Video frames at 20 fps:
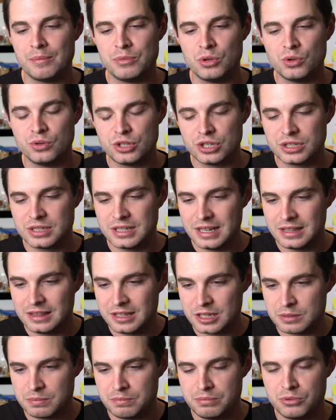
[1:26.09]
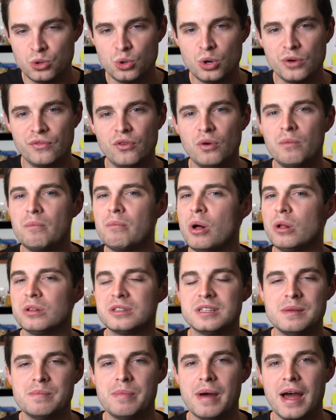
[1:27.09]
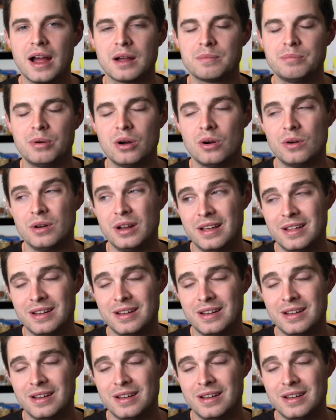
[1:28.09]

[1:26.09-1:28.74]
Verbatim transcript: You just get this beautiful malty backbone,